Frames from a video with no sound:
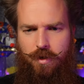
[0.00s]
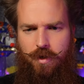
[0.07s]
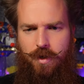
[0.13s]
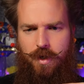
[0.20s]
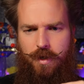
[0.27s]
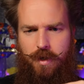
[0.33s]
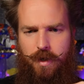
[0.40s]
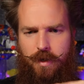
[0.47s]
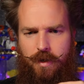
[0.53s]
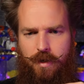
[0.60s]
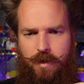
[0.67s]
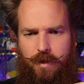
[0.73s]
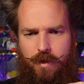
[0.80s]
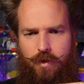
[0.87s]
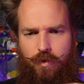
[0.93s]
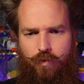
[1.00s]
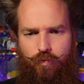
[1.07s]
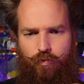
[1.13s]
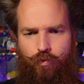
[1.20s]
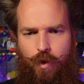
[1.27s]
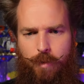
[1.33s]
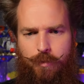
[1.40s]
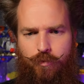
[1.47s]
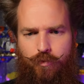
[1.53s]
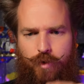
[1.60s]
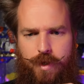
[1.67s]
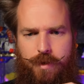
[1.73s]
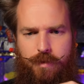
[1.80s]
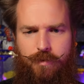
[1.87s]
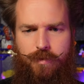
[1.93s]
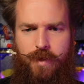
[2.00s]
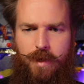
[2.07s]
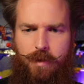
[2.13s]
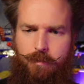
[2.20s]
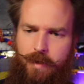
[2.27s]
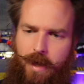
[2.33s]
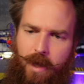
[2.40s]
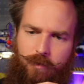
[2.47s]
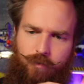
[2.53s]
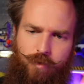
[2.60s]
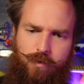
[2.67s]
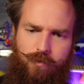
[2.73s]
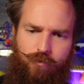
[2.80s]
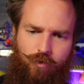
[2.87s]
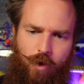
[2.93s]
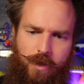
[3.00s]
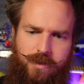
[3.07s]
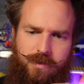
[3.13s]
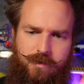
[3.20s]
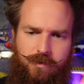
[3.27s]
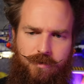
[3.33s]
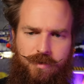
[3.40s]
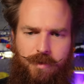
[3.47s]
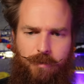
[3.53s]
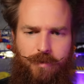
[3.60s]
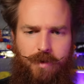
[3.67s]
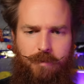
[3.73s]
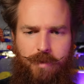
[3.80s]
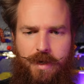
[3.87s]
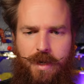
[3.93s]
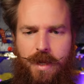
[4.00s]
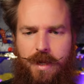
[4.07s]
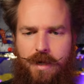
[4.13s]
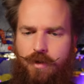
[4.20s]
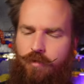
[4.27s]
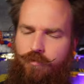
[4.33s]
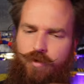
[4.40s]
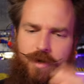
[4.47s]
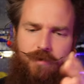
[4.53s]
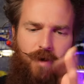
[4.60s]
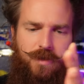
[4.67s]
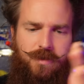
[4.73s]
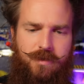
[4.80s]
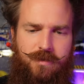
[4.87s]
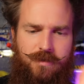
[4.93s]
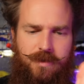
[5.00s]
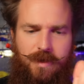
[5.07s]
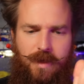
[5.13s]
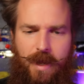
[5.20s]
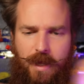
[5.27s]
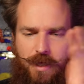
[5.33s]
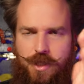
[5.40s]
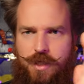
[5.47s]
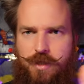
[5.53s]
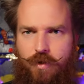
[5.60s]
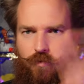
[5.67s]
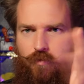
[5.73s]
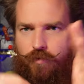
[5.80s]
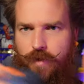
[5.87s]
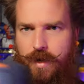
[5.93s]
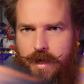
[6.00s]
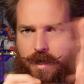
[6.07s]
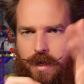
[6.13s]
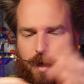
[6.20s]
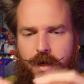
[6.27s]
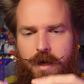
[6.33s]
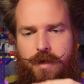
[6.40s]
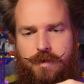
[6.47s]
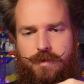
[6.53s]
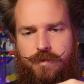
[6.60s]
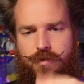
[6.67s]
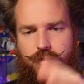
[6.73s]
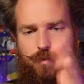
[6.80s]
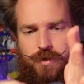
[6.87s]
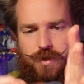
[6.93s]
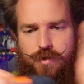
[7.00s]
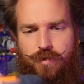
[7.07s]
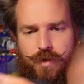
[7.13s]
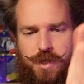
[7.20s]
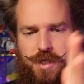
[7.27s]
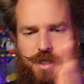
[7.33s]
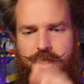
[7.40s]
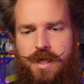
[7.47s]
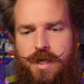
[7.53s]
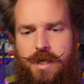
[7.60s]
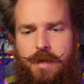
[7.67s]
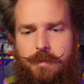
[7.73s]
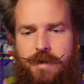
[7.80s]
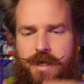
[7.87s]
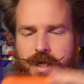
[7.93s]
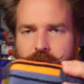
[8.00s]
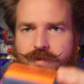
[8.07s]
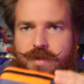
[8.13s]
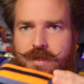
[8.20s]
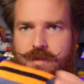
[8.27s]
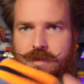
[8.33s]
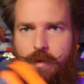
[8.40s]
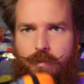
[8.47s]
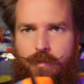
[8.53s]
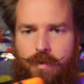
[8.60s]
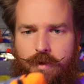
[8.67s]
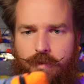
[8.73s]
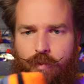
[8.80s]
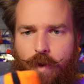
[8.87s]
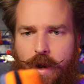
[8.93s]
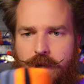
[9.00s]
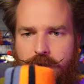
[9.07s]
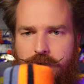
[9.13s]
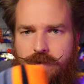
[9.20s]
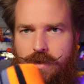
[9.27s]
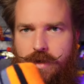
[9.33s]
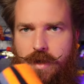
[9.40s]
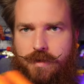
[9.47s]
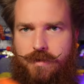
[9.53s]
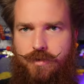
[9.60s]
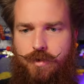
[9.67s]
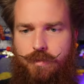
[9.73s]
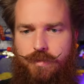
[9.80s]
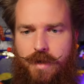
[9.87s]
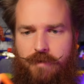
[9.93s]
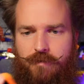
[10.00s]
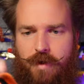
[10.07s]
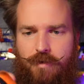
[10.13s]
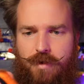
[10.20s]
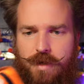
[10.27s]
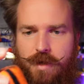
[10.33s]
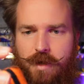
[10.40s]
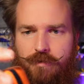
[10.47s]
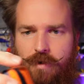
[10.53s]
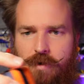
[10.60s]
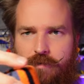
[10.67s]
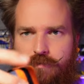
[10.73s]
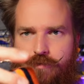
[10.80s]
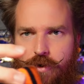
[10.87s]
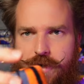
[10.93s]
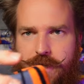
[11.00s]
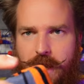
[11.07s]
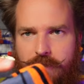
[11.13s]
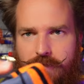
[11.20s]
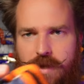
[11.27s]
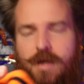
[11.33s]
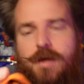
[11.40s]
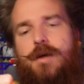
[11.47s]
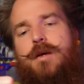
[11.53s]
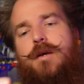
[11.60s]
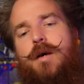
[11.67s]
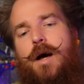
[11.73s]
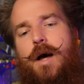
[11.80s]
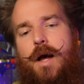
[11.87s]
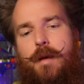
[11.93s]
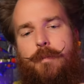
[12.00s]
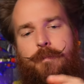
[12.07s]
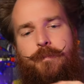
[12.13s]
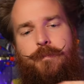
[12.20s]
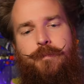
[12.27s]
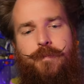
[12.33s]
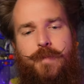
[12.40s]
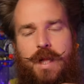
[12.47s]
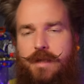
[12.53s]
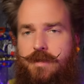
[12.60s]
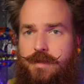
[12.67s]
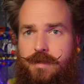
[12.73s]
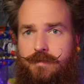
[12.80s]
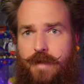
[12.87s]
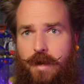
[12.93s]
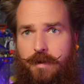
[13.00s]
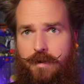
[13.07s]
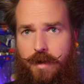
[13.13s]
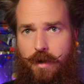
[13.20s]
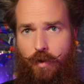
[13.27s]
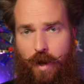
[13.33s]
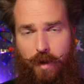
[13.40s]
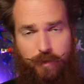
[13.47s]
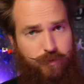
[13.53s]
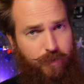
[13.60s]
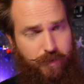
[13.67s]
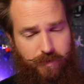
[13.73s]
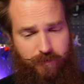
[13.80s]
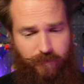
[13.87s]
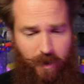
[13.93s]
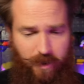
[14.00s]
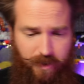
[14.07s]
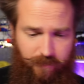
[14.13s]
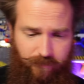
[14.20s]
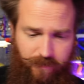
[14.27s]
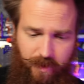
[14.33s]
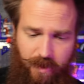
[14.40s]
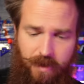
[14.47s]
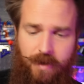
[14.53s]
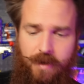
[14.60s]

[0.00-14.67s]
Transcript: kind of like a rubbery thing packed with rice or something, but not really rice, because it's actually not really hard. It's super squishy, but it gives it some weight. So they're super, they're very, they're very front heavy. Um, I'd see that, you know, helps with the flight and everything.